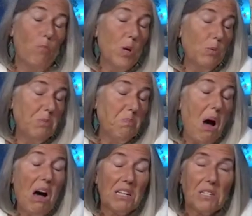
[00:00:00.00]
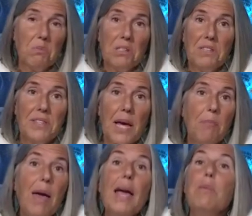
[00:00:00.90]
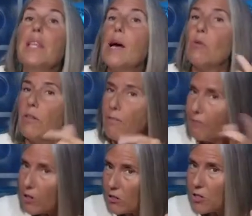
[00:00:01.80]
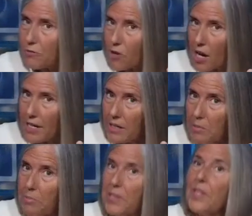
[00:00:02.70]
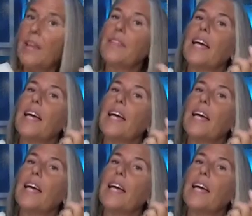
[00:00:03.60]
We would possibly say maybe they were first frightened, but then